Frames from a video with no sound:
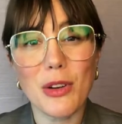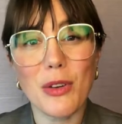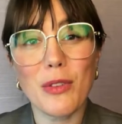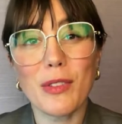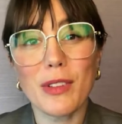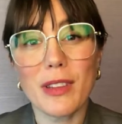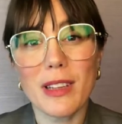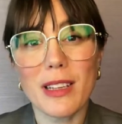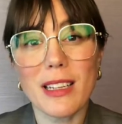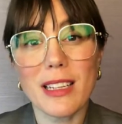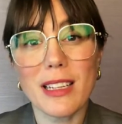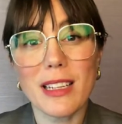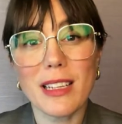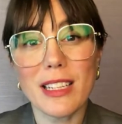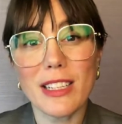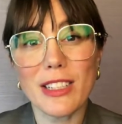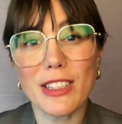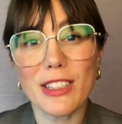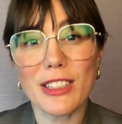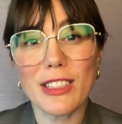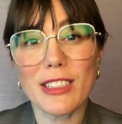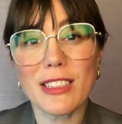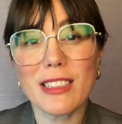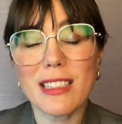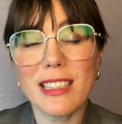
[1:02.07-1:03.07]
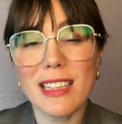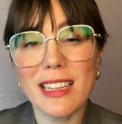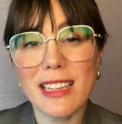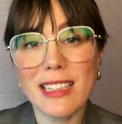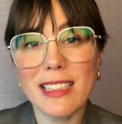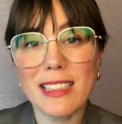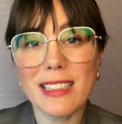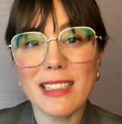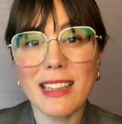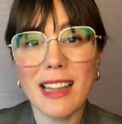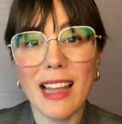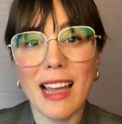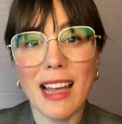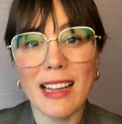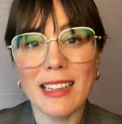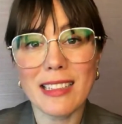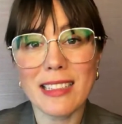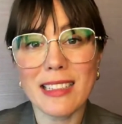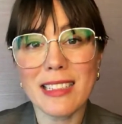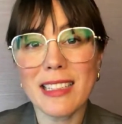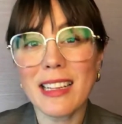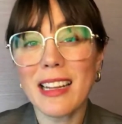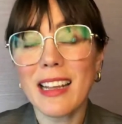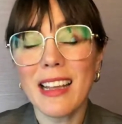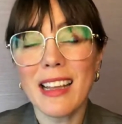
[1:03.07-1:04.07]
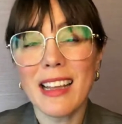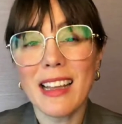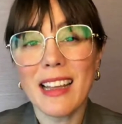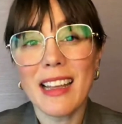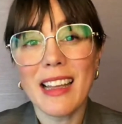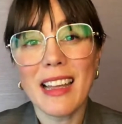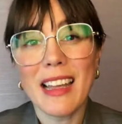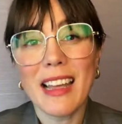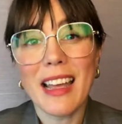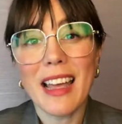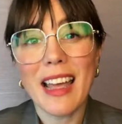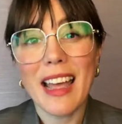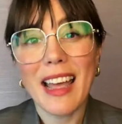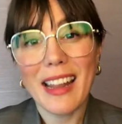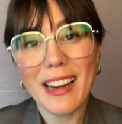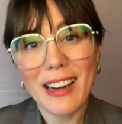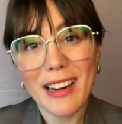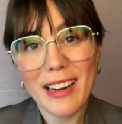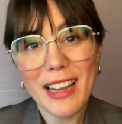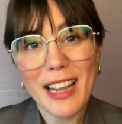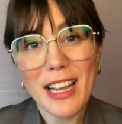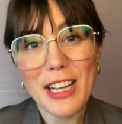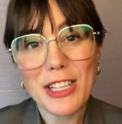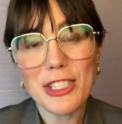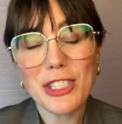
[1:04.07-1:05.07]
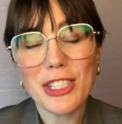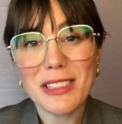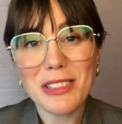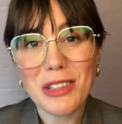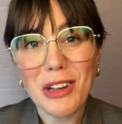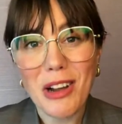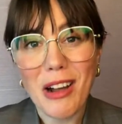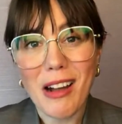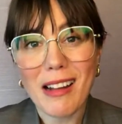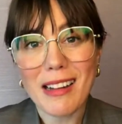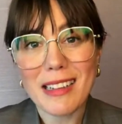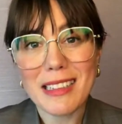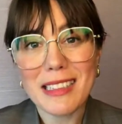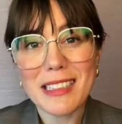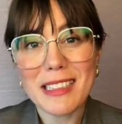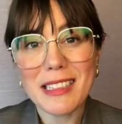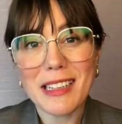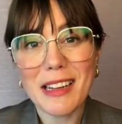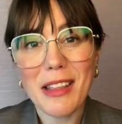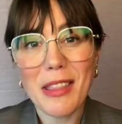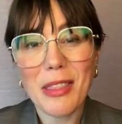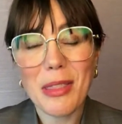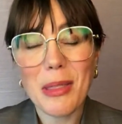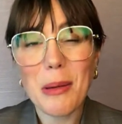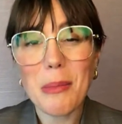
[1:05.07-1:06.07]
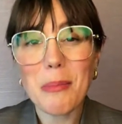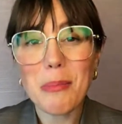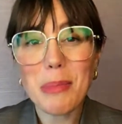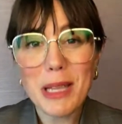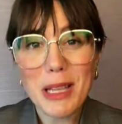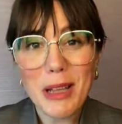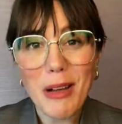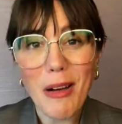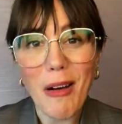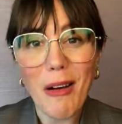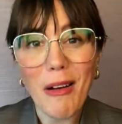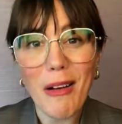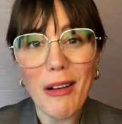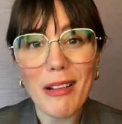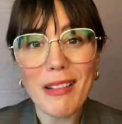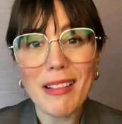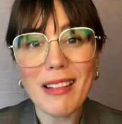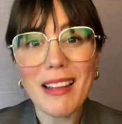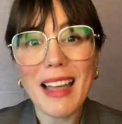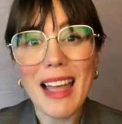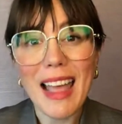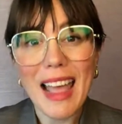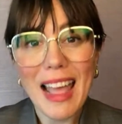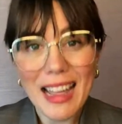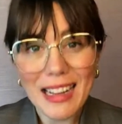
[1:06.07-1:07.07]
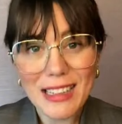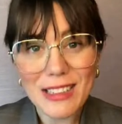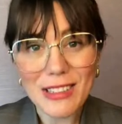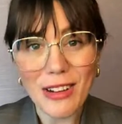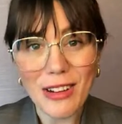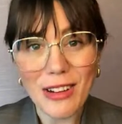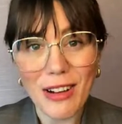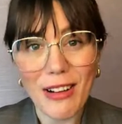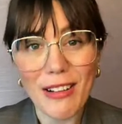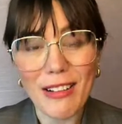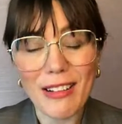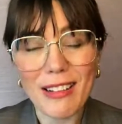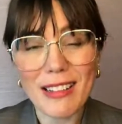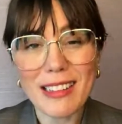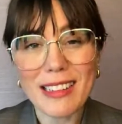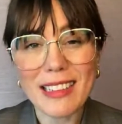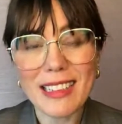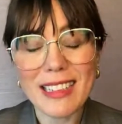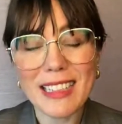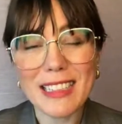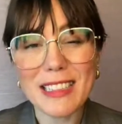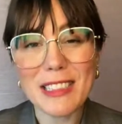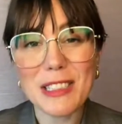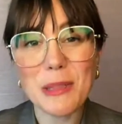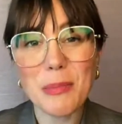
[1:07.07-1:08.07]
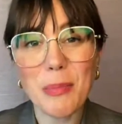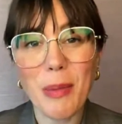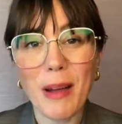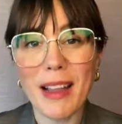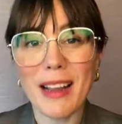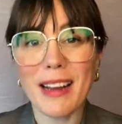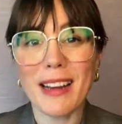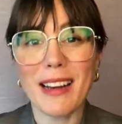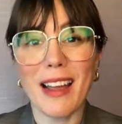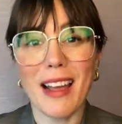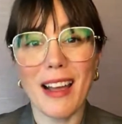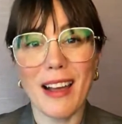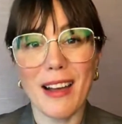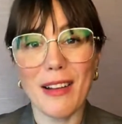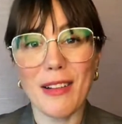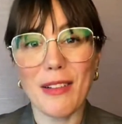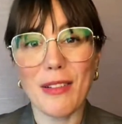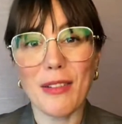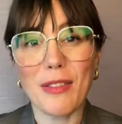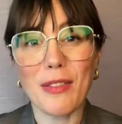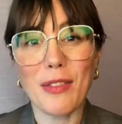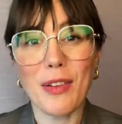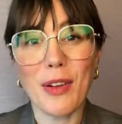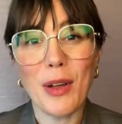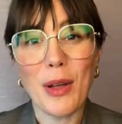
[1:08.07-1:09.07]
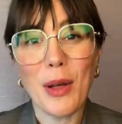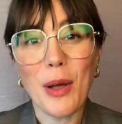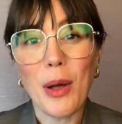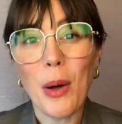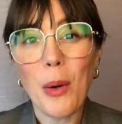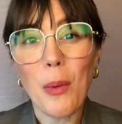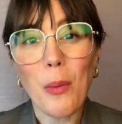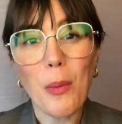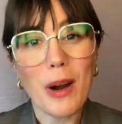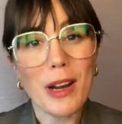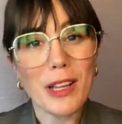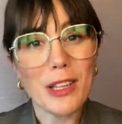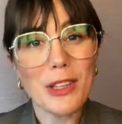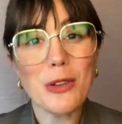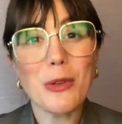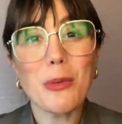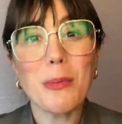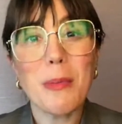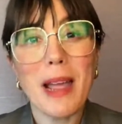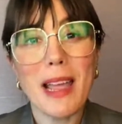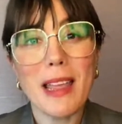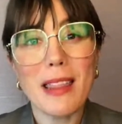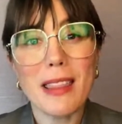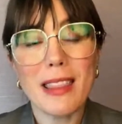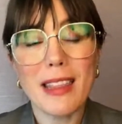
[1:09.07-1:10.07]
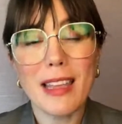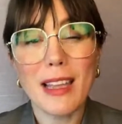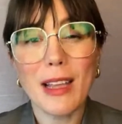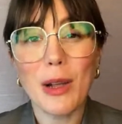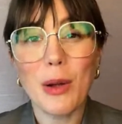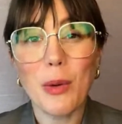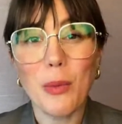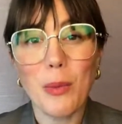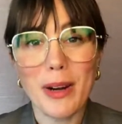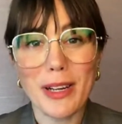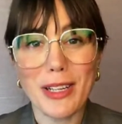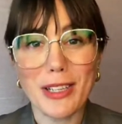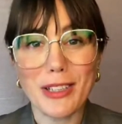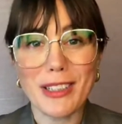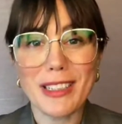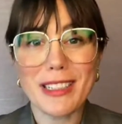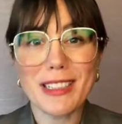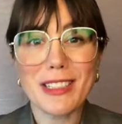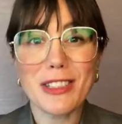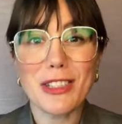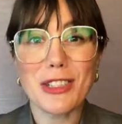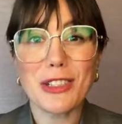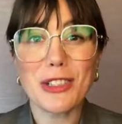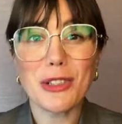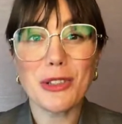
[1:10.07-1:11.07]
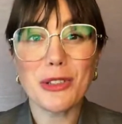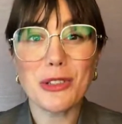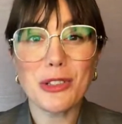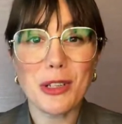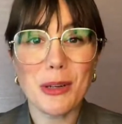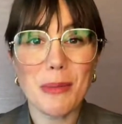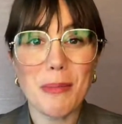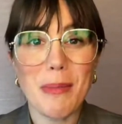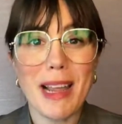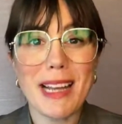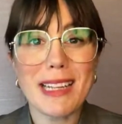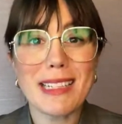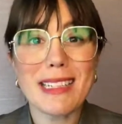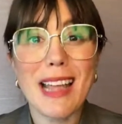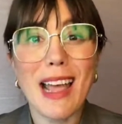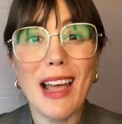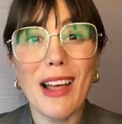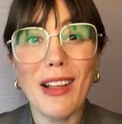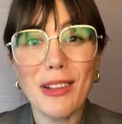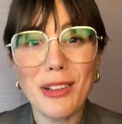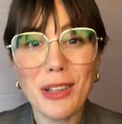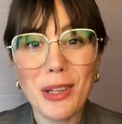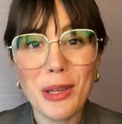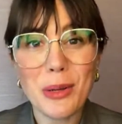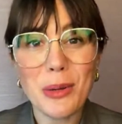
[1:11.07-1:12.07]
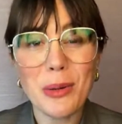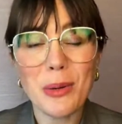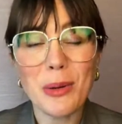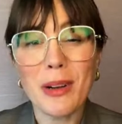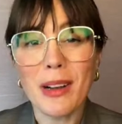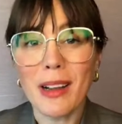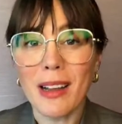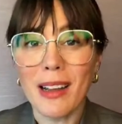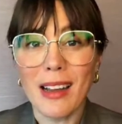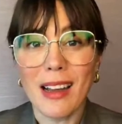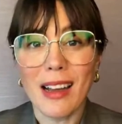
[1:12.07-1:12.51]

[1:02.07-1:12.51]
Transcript: over the years, is that NIH is not the be-all, end-all, in spite of what you may think, what your institution may tell you,